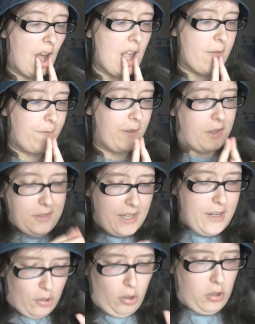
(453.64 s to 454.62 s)
I feel
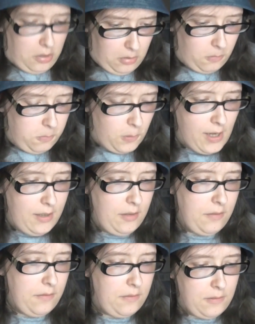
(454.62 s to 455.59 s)
that your love will
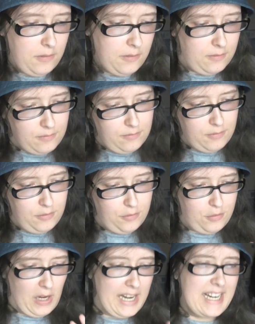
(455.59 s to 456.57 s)
kind of
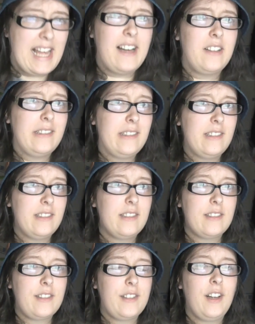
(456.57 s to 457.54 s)
drain out
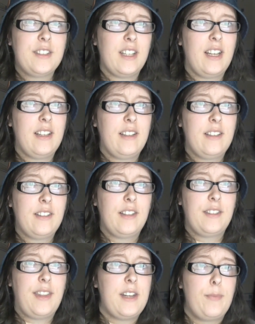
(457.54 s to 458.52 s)
because
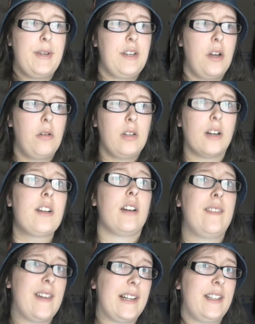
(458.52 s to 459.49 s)
then it'll be no
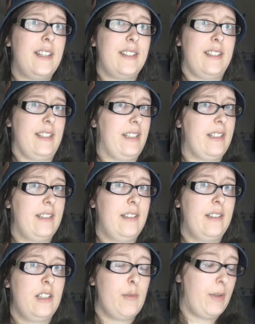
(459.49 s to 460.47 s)
longer fantasy.
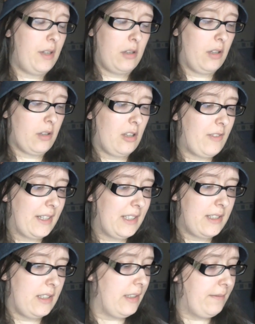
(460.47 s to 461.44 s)
It'll be no longer
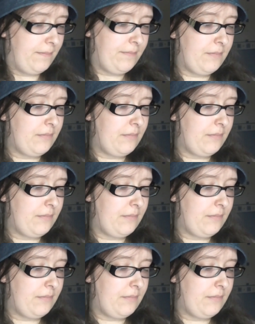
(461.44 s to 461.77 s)
fantasy.